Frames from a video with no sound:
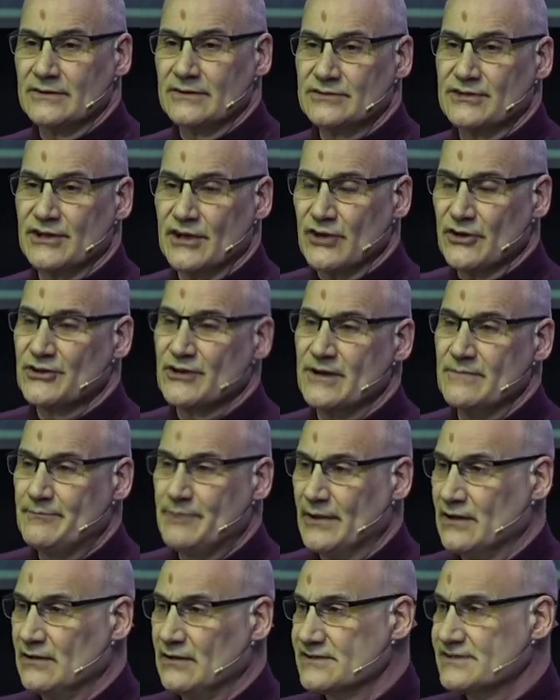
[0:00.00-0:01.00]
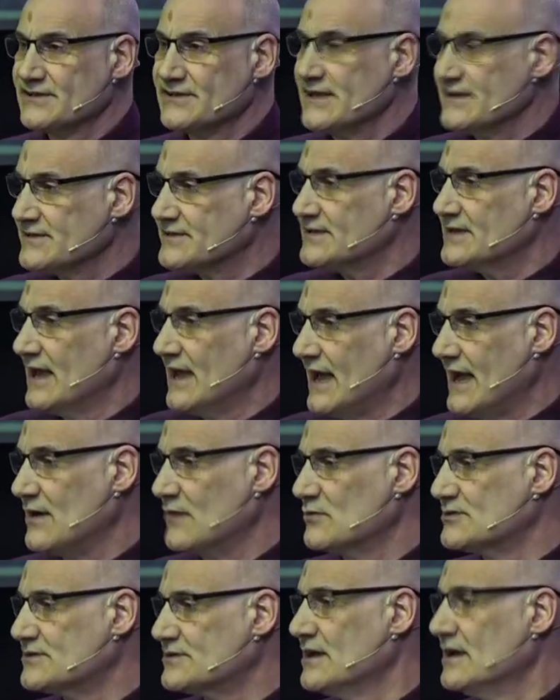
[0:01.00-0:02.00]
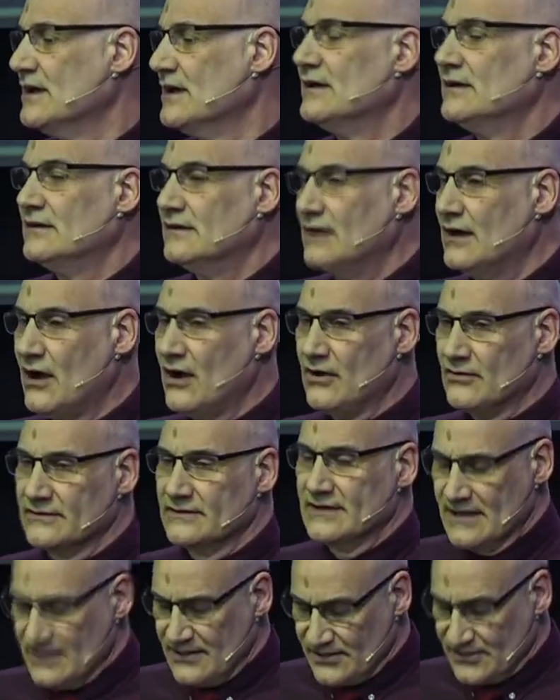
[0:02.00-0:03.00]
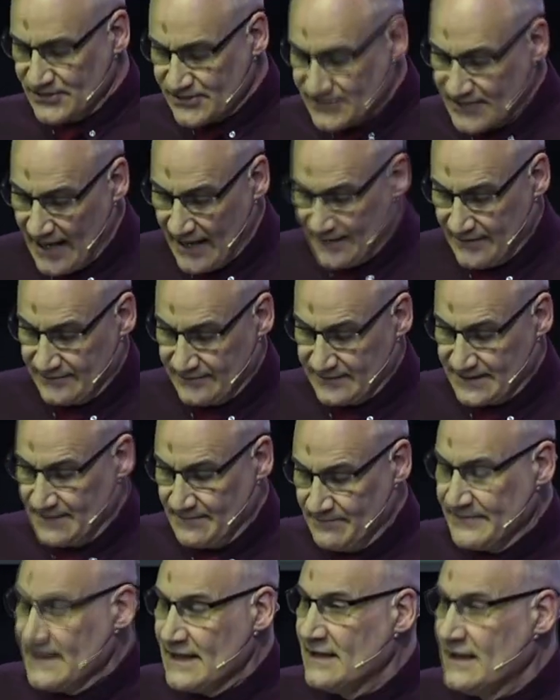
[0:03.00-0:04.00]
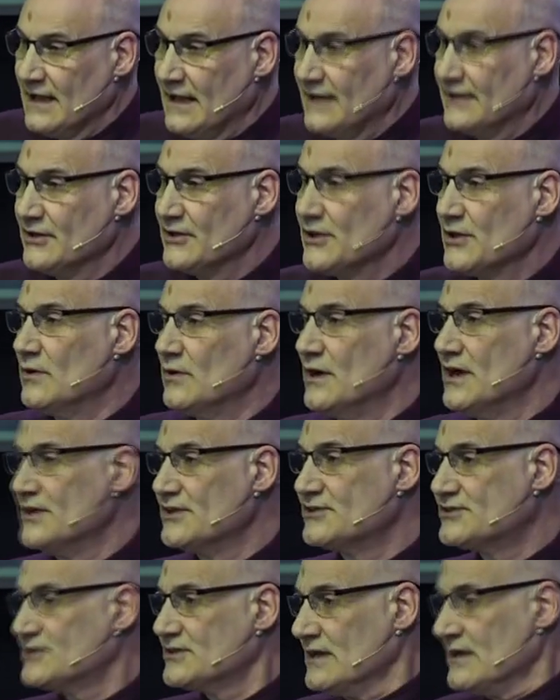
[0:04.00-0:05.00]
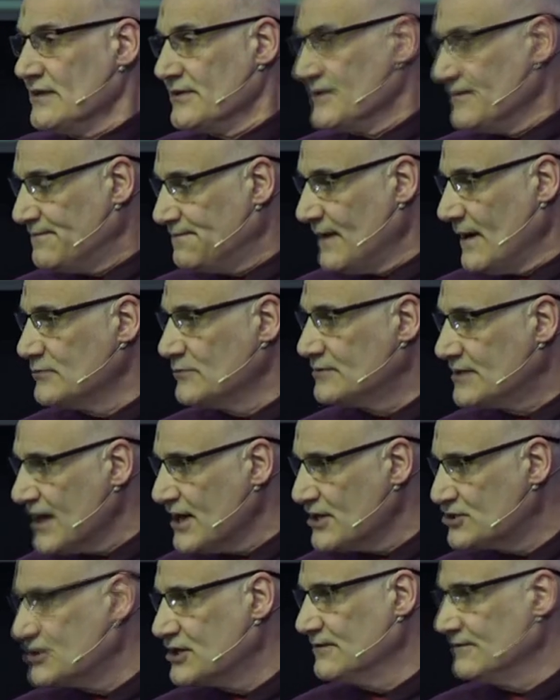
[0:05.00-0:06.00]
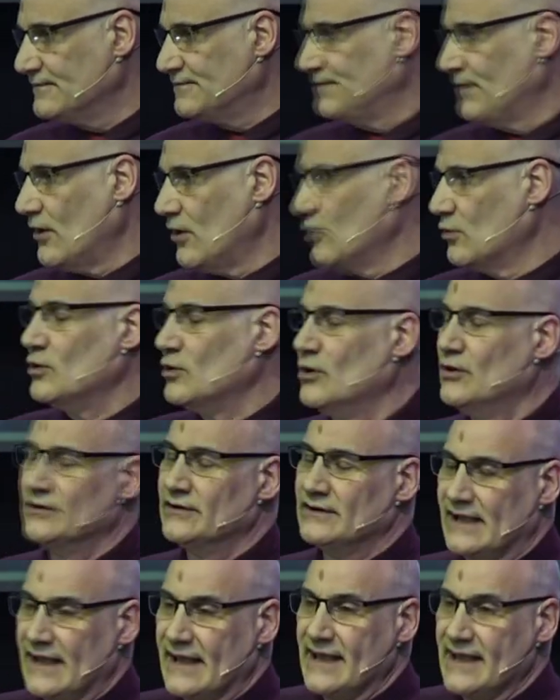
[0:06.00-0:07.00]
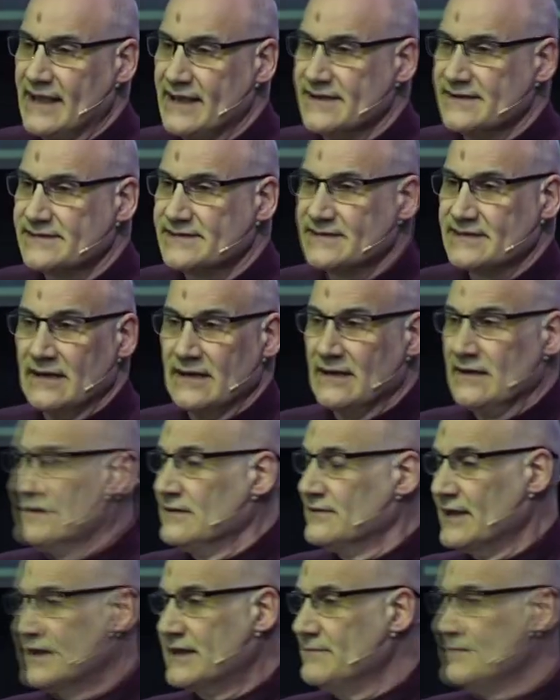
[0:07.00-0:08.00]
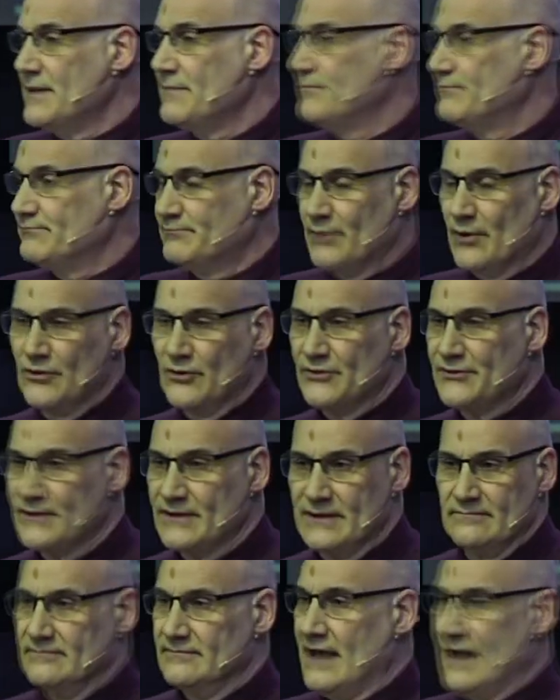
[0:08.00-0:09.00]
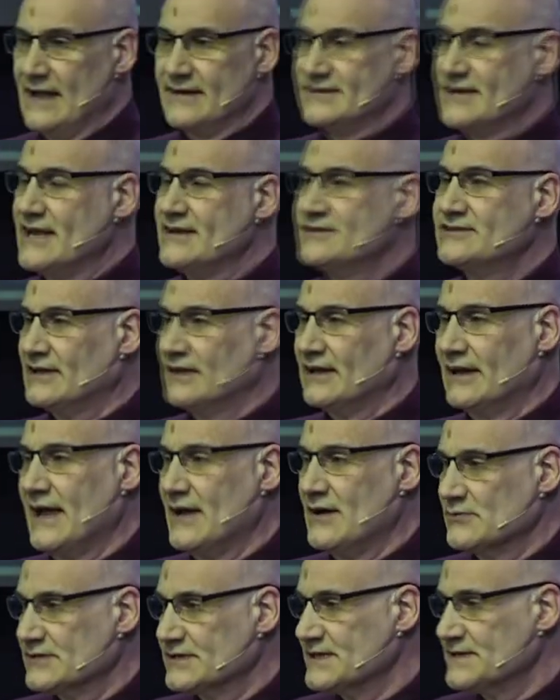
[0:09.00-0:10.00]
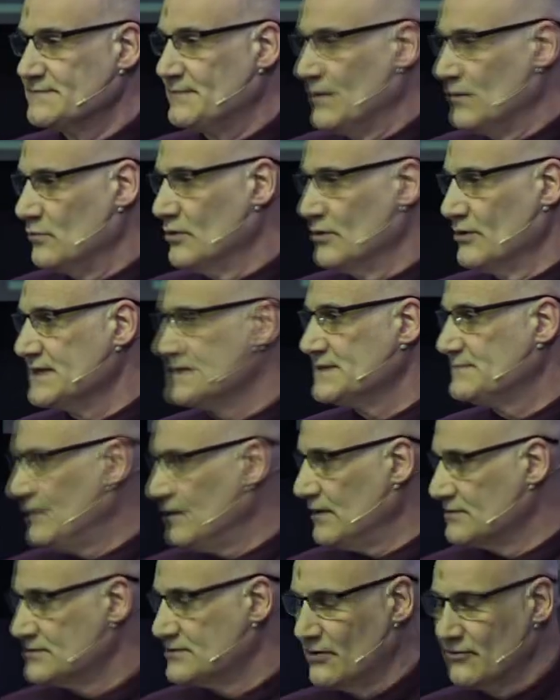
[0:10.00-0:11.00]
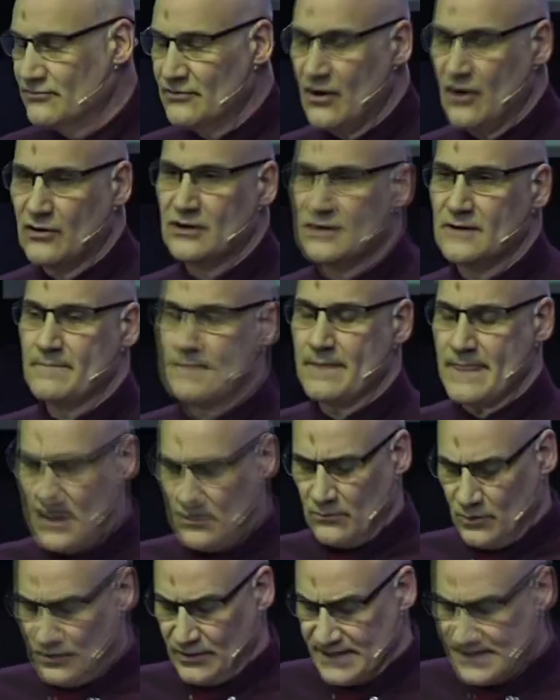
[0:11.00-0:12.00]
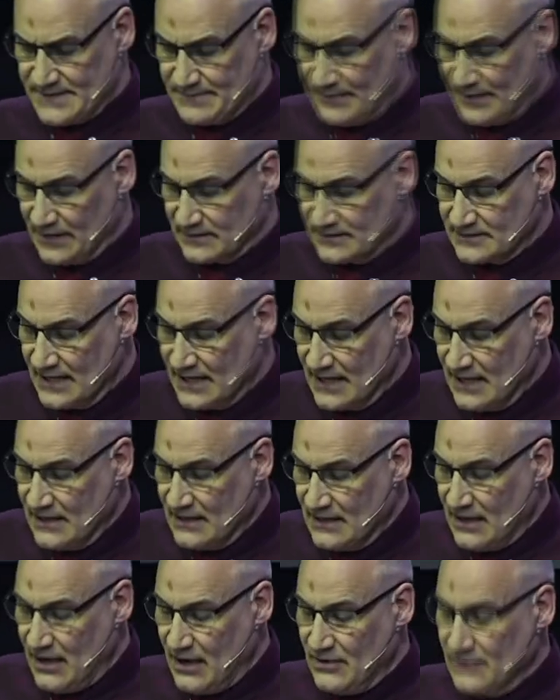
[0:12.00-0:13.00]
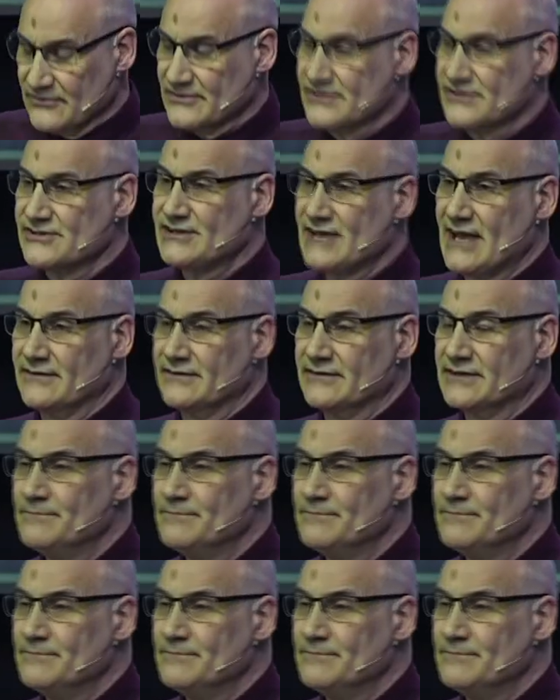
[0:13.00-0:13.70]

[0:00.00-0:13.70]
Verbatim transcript: the other builds his house on sand. In other words, the foundation for one is they can be both identical houses, but one is built on rock and one is built on sand.